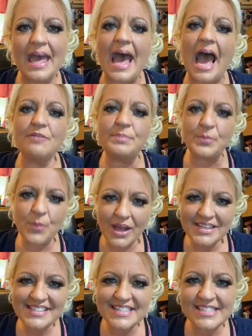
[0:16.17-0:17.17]
I've been
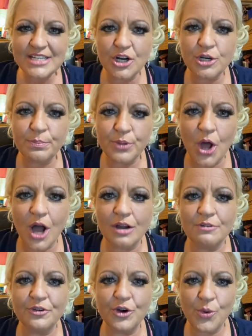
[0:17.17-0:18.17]
wanting to start a blog
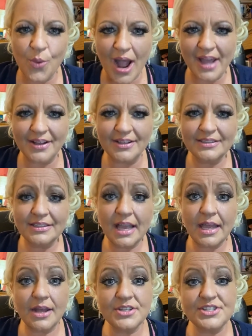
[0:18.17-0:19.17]
for a while,
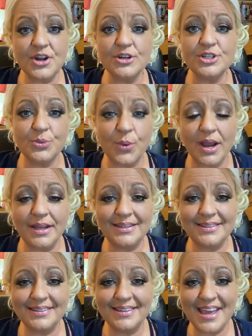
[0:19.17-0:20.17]
and I'll start to write,
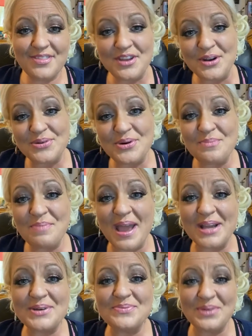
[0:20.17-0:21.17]
and then I'll go
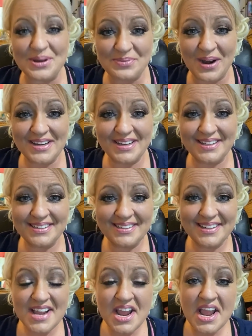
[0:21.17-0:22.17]
back and rewrite it,
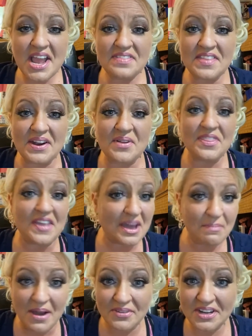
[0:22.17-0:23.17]
and then I'll think
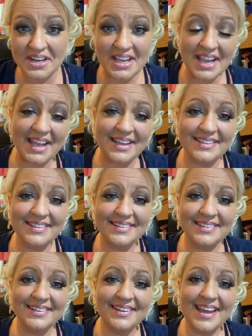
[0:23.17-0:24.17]
about it again,
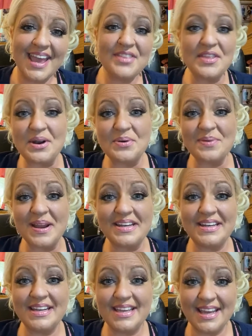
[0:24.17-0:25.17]
and then I'll write it
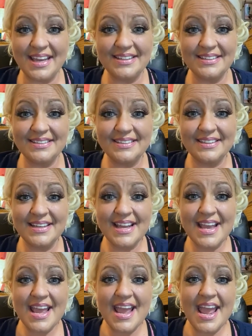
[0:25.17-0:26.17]
again,
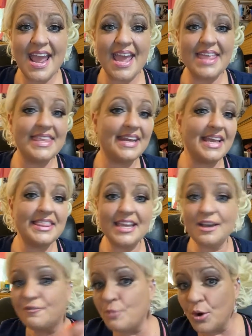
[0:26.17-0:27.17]
and then I think
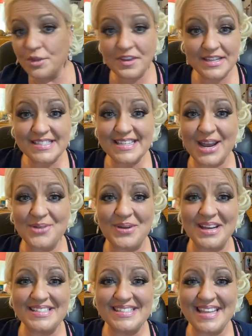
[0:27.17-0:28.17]
of more things that I
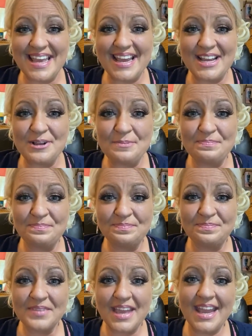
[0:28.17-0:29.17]
want to say,
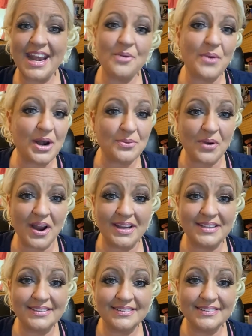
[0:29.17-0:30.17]
and I want to write,
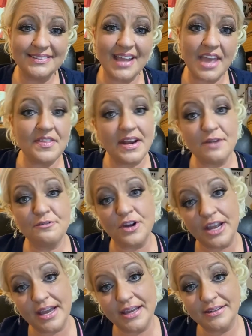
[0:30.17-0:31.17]
and then I
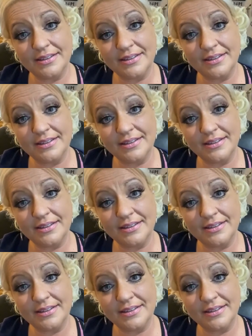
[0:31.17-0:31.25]
forget,